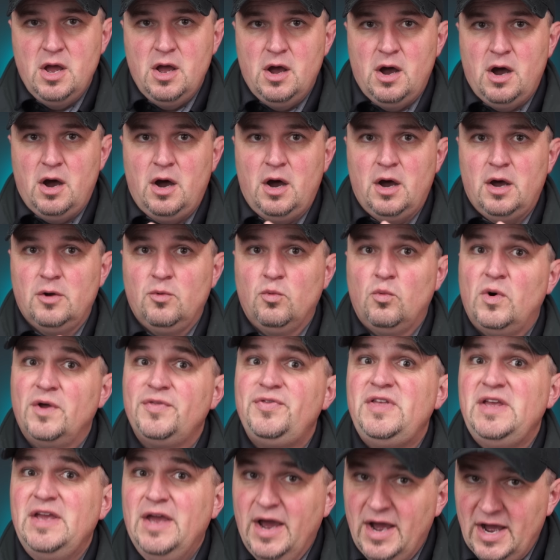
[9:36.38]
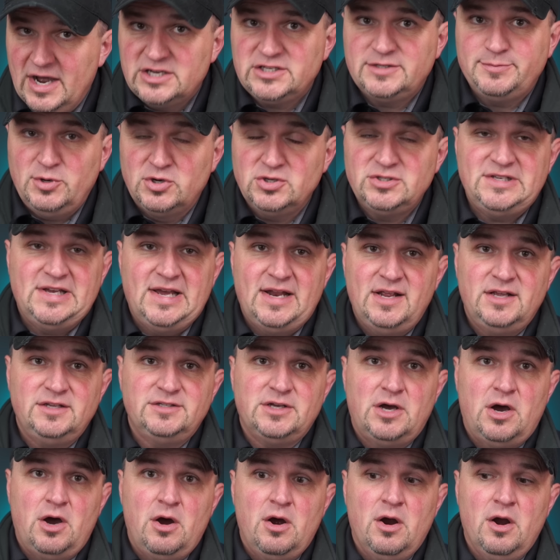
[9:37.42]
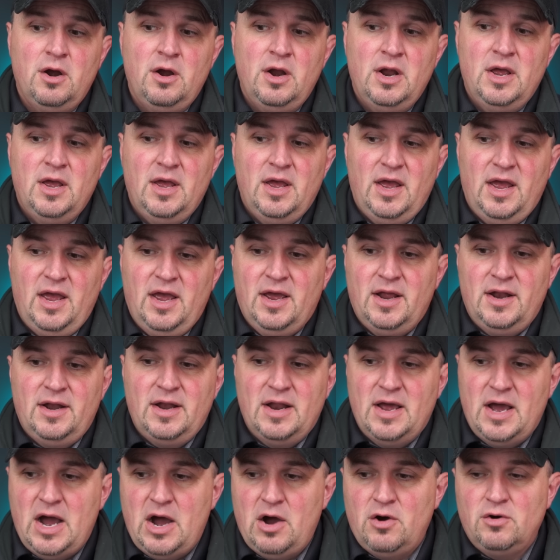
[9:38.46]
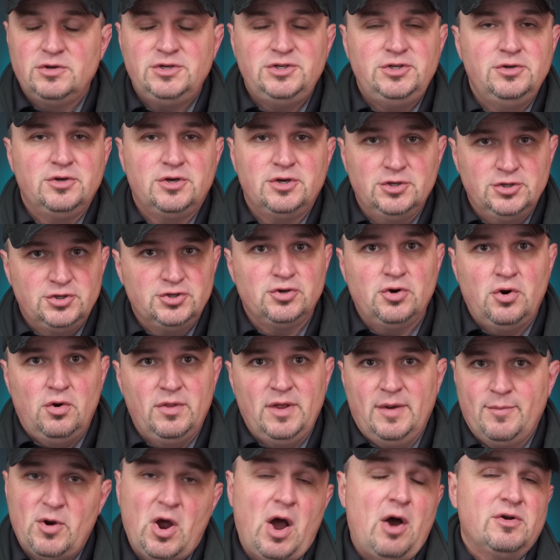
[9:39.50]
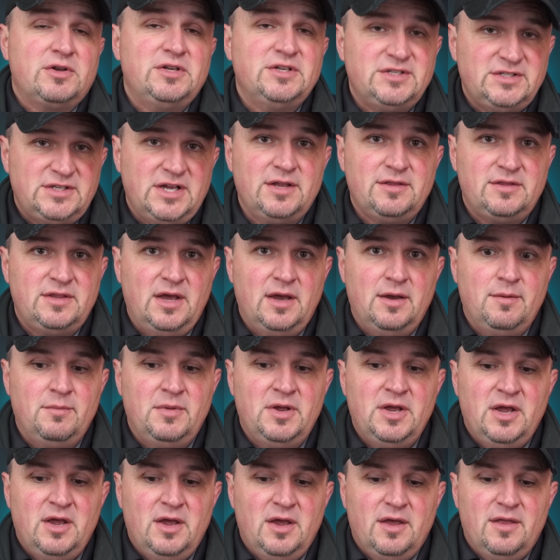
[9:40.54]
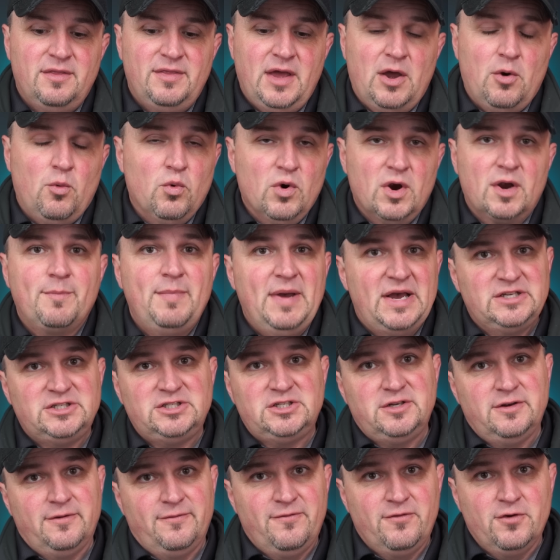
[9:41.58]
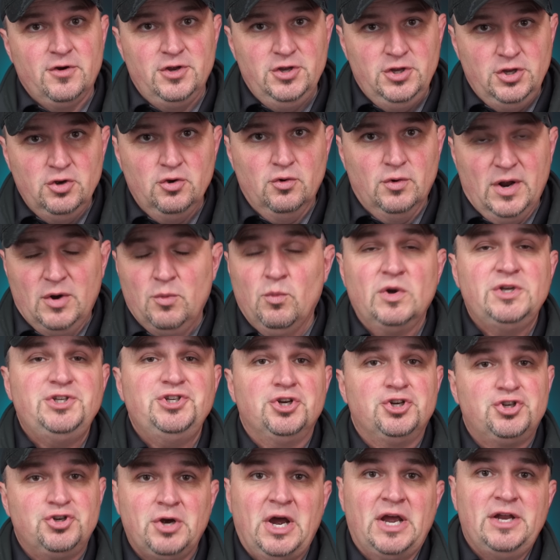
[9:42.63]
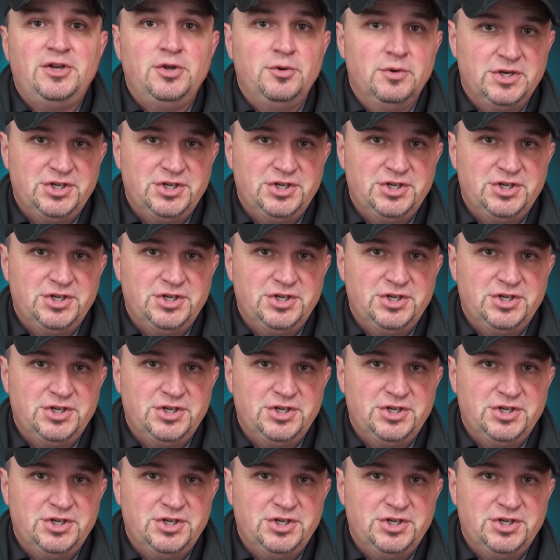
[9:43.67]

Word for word: on what the Expo settings are and how to control them or how to set them that work best for you and what you're trying to